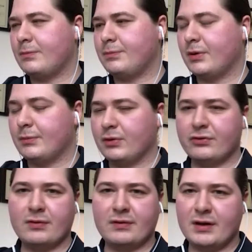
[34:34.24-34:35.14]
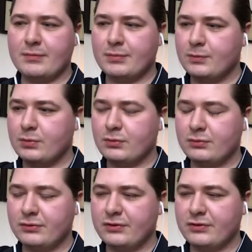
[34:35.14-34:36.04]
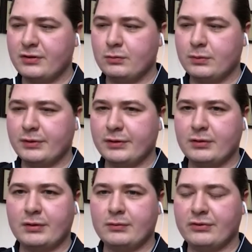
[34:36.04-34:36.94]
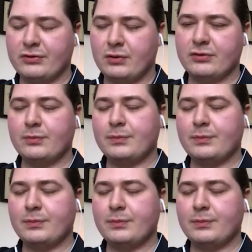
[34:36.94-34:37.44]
But most of the time people see really great results.